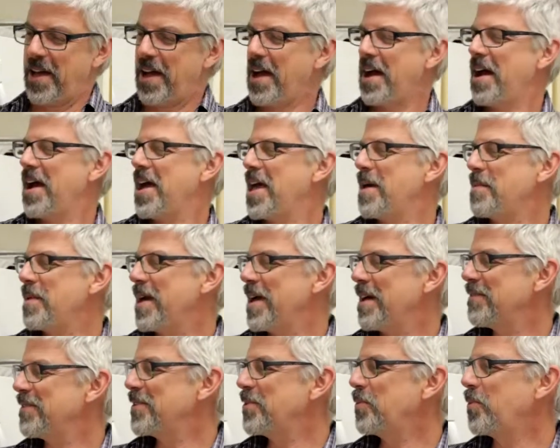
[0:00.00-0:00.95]
I am
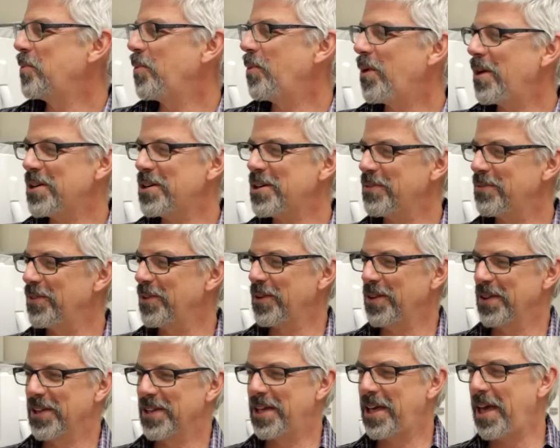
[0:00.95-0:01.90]
having
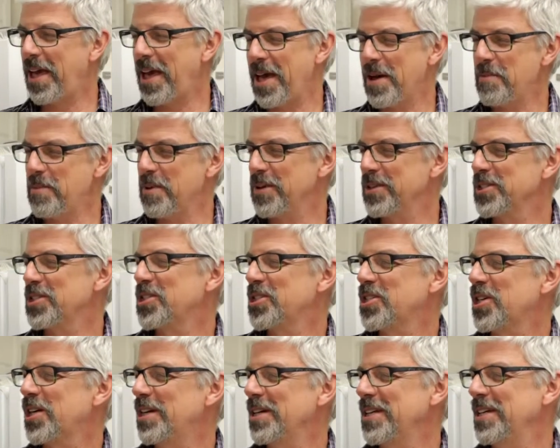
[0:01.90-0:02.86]
wonderful Campbell's
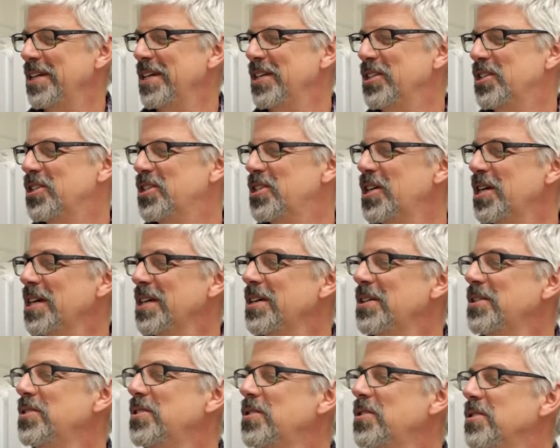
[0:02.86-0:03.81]
Chunky
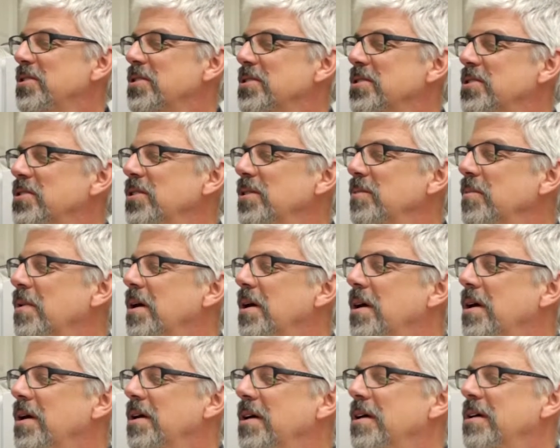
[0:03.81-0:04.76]
Chicken Noodle Soup.
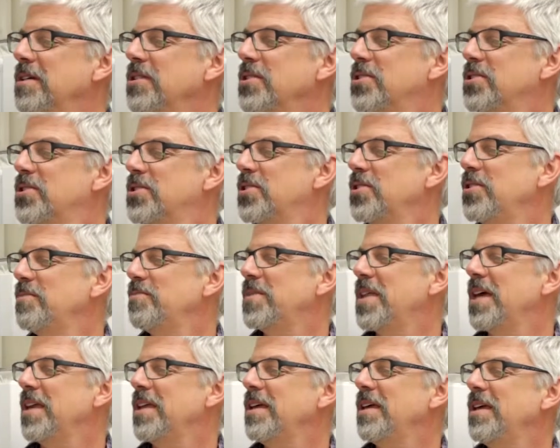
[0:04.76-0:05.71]
Soup
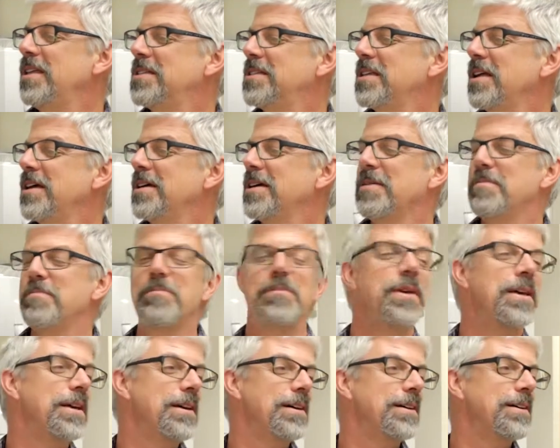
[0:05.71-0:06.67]
that eats like a
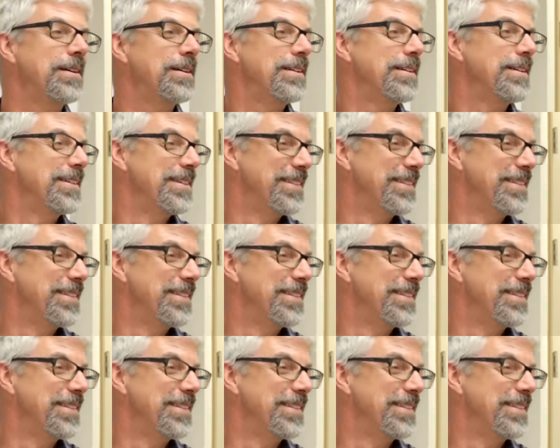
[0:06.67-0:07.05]
meal.